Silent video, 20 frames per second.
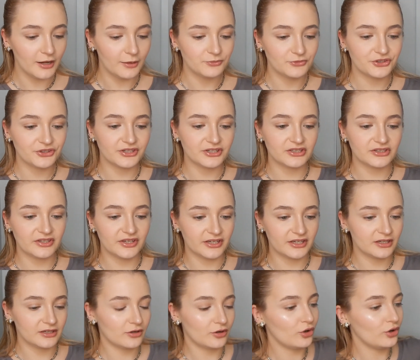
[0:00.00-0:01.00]
I'm just gonna
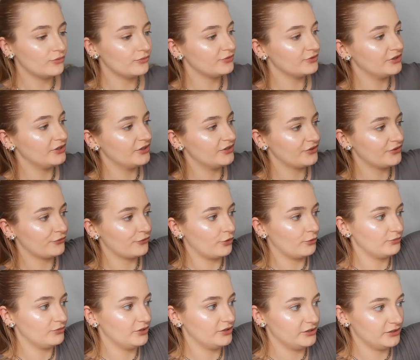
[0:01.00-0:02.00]
take off this
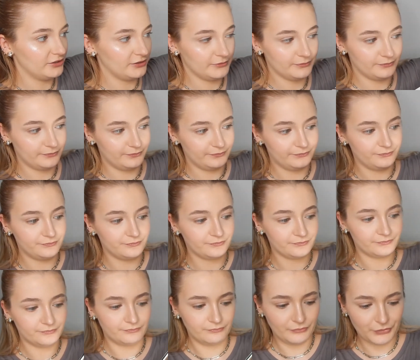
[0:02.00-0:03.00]
from the
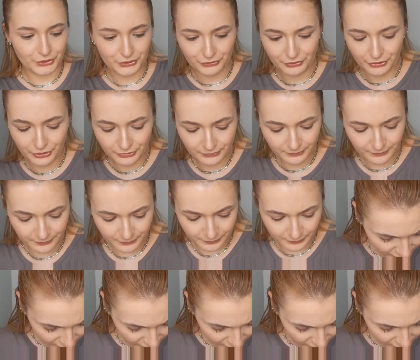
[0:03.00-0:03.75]
mirror.